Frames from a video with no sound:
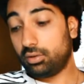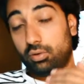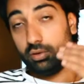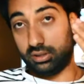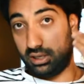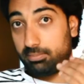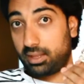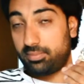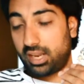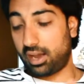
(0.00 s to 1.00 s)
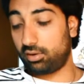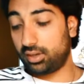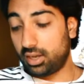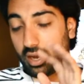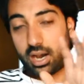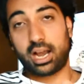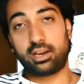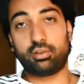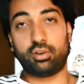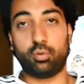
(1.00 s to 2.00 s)
or dim them down, I
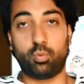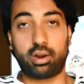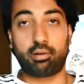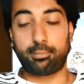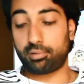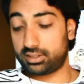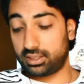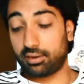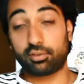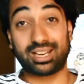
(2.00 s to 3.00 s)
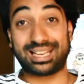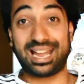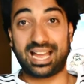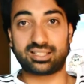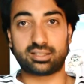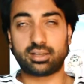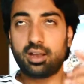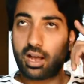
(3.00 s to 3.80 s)
don't know where I'm pressing. I've got to guess.